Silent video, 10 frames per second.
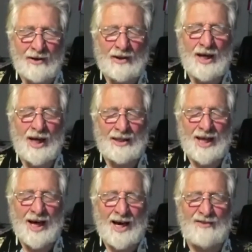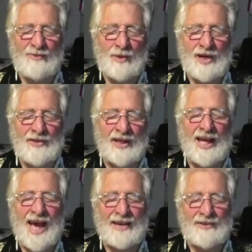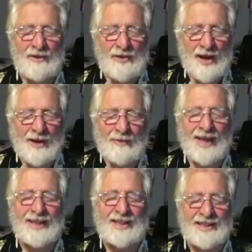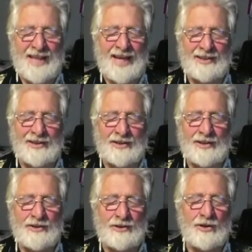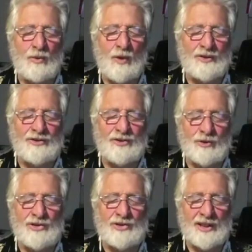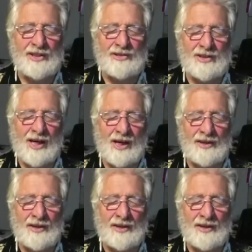alive, breathing, and thereby connected to the one source that is God.